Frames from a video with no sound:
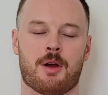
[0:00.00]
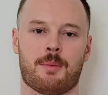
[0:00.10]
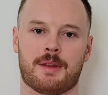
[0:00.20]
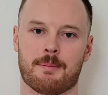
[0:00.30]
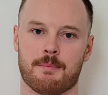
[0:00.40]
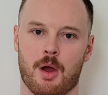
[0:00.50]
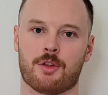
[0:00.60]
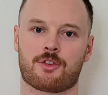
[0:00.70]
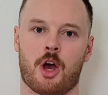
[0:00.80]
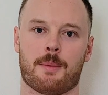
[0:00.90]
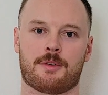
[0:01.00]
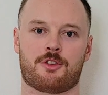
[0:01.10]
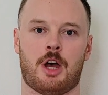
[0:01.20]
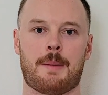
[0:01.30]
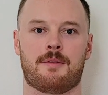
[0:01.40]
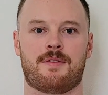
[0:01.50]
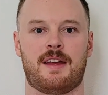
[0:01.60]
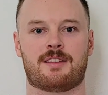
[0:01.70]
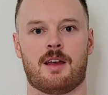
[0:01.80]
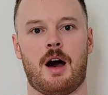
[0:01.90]
probably the most common retirement
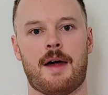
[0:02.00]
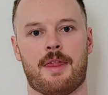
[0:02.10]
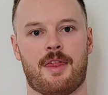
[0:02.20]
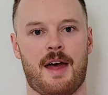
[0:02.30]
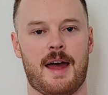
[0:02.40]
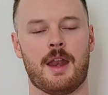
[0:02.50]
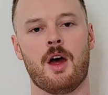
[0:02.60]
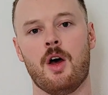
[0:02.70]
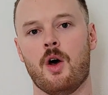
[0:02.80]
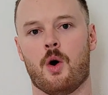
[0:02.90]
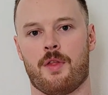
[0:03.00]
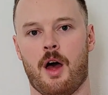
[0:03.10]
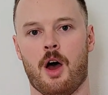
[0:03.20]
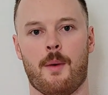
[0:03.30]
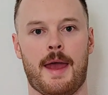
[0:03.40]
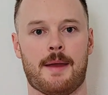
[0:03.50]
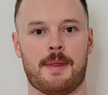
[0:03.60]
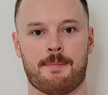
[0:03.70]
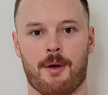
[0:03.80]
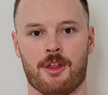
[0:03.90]
visa, either that or the OA.
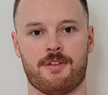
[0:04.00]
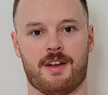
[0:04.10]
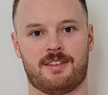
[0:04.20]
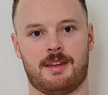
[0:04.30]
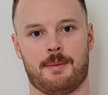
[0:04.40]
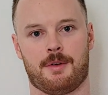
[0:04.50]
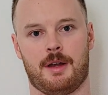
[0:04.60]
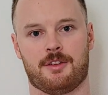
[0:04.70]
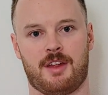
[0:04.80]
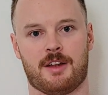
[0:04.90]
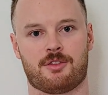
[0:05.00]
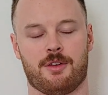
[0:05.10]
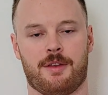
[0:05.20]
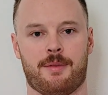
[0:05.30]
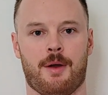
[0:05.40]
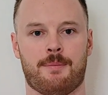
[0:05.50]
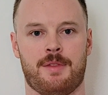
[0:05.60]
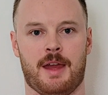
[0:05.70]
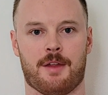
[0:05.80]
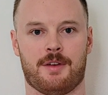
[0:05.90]
They're both very similar, and I'll touch on
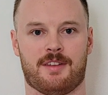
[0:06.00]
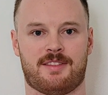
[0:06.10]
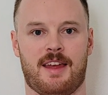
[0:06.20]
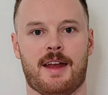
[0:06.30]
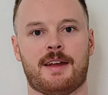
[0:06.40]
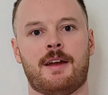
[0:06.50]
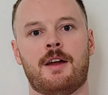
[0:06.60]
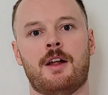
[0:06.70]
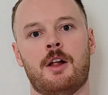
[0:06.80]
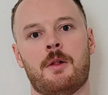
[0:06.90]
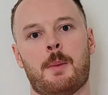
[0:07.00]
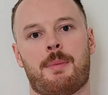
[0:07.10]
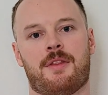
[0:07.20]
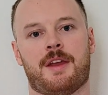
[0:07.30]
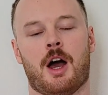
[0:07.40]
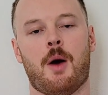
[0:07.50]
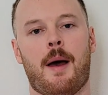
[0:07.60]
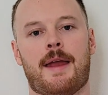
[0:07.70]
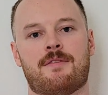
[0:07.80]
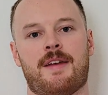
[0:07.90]
the other in a sec. But the
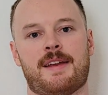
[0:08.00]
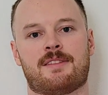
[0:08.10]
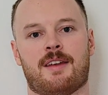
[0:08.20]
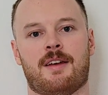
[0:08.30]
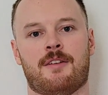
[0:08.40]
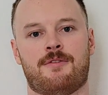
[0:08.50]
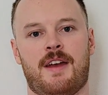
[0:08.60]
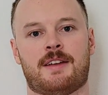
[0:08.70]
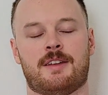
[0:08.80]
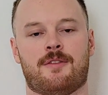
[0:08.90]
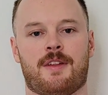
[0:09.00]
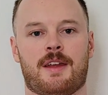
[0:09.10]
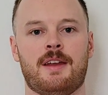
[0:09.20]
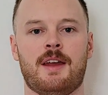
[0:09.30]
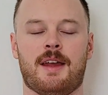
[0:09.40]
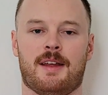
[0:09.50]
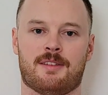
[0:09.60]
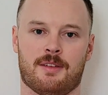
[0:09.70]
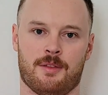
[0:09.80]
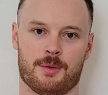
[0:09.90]
OA visa effectively
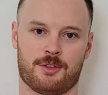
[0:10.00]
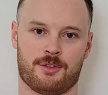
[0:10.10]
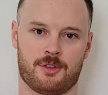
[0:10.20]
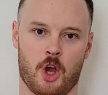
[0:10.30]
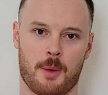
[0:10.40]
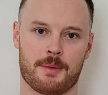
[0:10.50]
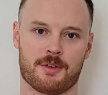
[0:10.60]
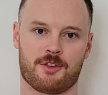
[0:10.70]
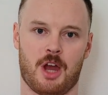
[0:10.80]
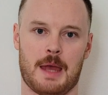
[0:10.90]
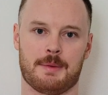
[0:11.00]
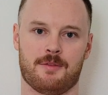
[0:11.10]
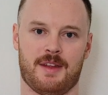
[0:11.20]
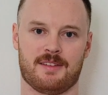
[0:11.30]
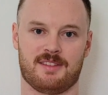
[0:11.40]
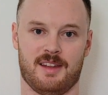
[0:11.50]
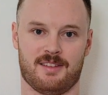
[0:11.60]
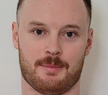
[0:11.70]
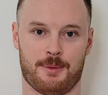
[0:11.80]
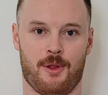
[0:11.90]
is the common retirement visa
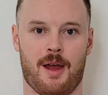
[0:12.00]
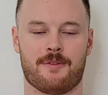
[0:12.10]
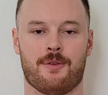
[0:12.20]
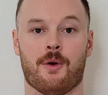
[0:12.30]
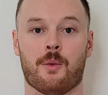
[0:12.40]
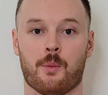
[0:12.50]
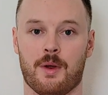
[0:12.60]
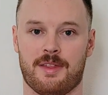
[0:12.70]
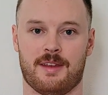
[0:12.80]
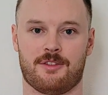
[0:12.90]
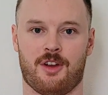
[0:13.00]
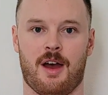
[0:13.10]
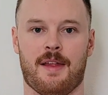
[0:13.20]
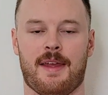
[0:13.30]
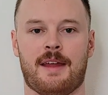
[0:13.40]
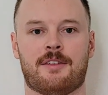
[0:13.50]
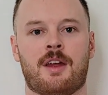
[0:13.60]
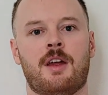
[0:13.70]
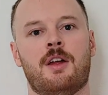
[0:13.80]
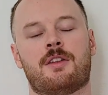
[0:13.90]
that's applied for within Thailand.
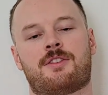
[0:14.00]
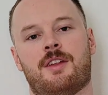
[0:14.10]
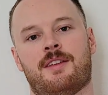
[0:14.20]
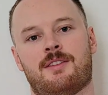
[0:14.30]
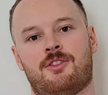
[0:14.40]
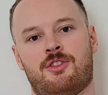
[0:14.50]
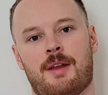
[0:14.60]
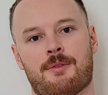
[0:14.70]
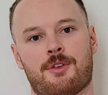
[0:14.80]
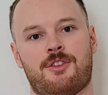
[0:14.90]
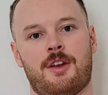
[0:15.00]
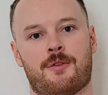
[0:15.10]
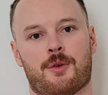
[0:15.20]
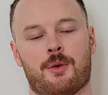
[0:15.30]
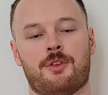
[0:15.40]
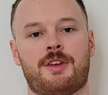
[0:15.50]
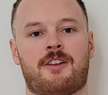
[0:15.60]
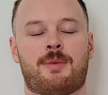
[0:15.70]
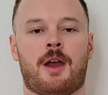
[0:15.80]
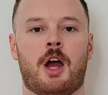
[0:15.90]
So there's a general set of rules. You
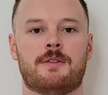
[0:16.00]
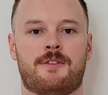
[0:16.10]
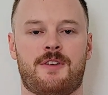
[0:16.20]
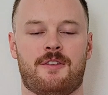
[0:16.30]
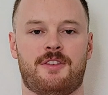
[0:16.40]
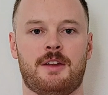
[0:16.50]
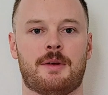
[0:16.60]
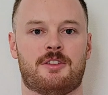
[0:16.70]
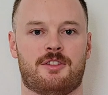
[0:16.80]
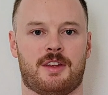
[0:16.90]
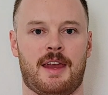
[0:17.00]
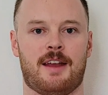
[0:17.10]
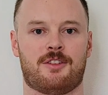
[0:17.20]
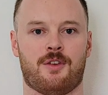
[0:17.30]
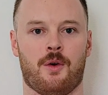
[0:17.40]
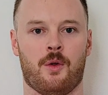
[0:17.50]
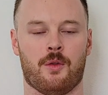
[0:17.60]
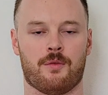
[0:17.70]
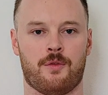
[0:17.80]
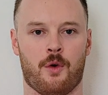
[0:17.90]
have to be over 50, which is the case for
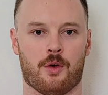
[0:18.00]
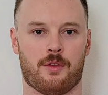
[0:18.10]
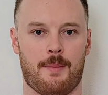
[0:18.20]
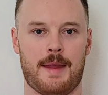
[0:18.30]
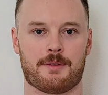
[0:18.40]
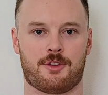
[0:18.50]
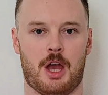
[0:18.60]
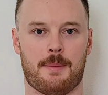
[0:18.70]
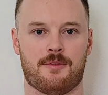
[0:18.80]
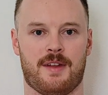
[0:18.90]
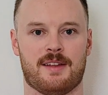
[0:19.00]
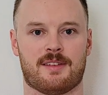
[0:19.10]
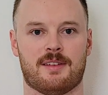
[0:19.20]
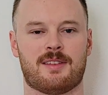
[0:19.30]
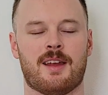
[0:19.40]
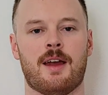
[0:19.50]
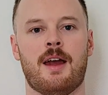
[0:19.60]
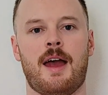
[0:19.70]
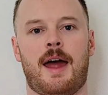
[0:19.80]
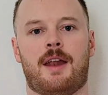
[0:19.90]
all 4 of the main retirement visas.
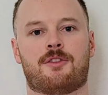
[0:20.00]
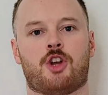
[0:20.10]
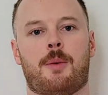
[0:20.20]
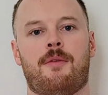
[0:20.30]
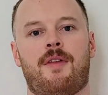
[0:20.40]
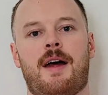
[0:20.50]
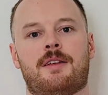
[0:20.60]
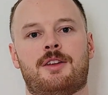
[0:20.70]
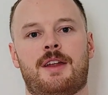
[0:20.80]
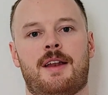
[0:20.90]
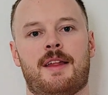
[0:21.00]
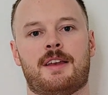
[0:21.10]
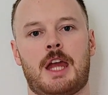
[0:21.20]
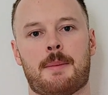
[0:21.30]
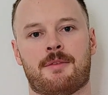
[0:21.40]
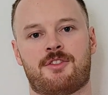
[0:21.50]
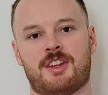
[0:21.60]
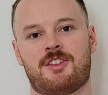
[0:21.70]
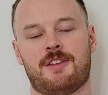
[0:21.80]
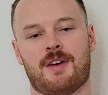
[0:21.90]
And on top of that, you need an income of
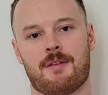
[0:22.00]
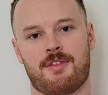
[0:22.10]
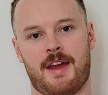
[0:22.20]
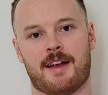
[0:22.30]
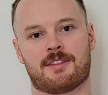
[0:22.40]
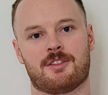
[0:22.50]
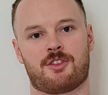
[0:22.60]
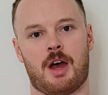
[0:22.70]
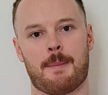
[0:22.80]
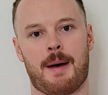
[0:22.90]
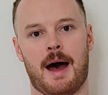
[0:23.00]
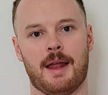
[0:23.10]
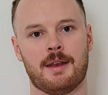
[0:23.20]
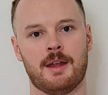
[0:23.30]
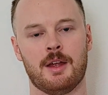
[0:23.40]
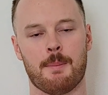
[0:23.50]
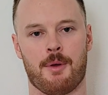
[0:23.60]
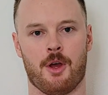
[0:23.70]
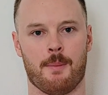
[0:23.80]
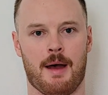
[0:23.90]
65,000 Thai baht
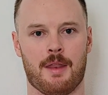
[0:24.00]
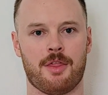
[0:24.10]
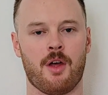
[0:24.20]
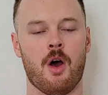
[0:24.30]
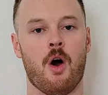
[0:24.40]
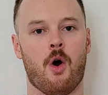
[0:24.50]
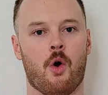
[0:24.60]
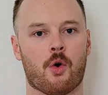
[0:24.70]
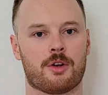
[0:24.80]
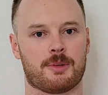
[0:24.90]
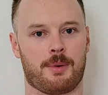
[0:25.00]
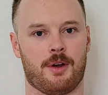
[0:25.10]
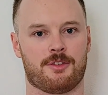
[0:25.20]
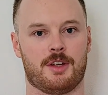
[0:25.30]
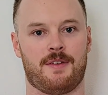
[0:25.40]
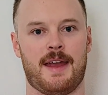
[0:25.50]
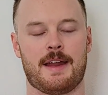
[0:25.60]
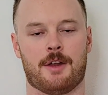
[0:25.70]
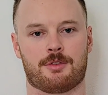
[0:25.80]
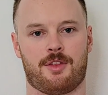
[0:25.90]
per month or a deposit of
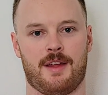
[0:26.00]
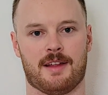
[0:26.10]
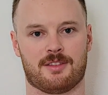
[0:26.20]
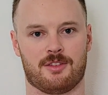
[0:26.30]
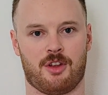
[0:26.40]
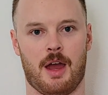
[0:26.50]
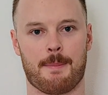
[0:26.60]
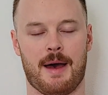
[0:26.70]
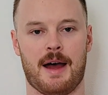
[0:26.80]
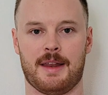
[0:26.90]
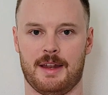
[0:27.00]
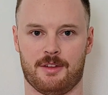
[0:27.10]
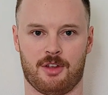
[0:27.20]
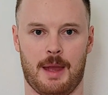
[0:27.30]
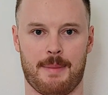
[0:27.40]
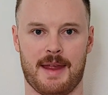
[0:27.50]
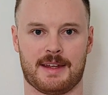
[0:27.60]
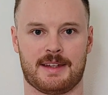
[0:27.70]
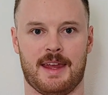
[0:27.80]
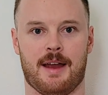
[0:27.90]
800,000 Thai baht in a Thai
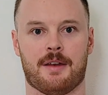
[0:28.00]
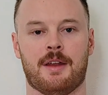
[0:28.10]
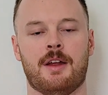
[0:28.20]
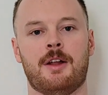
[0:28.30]
bank account.